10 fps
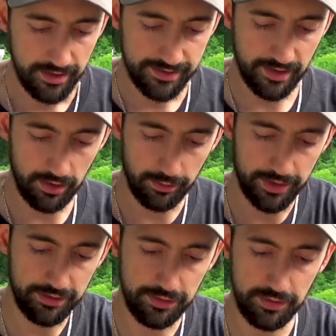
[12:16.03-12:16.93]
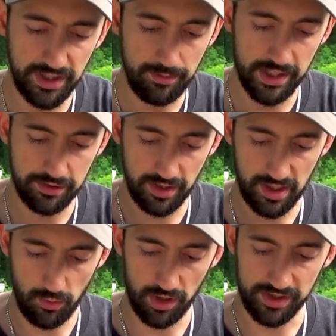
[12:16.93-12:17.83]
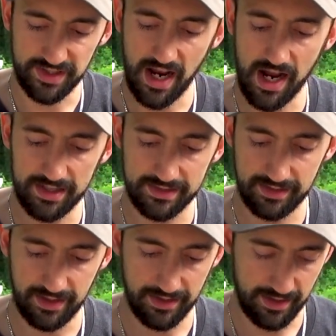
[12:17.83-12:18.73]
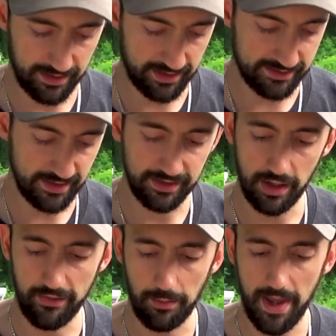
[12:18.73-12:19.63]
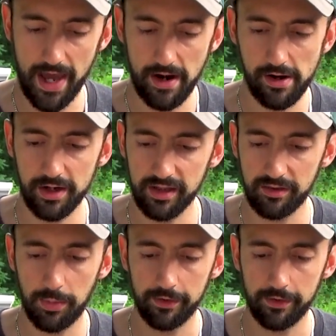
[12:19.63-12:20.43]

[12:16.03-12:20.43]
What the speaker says: So you do need to make sure that you wear socks, and then, like I said, that you have a pad underneath.